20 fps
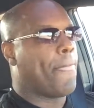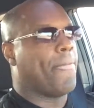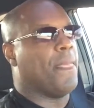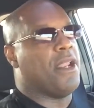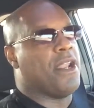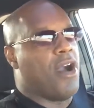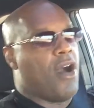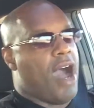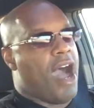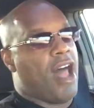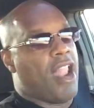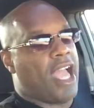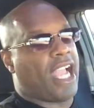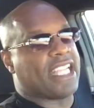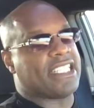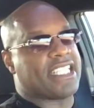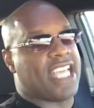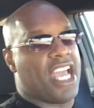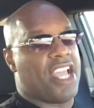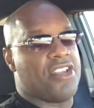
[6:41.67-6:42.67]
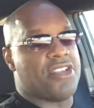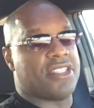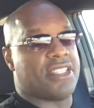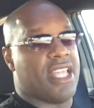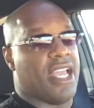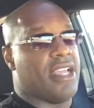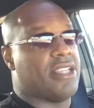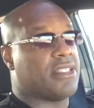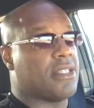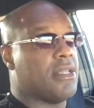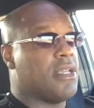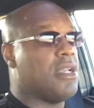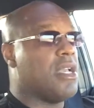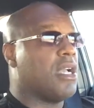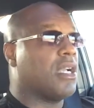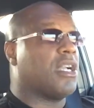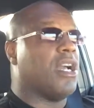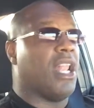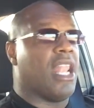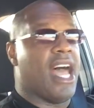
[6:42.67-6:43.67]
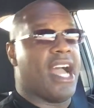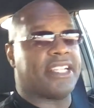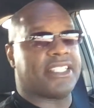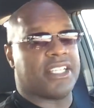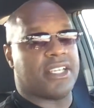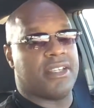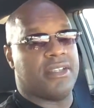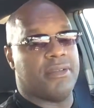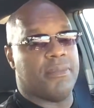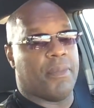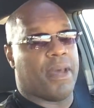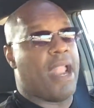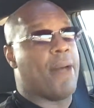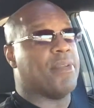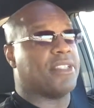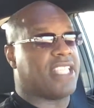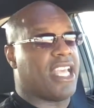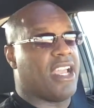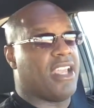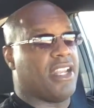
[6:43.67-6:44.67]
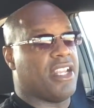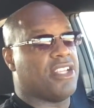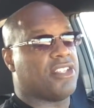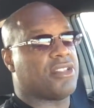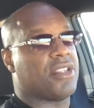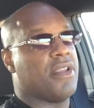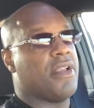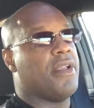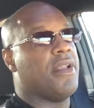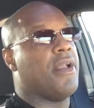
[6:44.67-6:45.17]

You know, all I can tell you is this. Good luck to you, but I'm going to tell you this.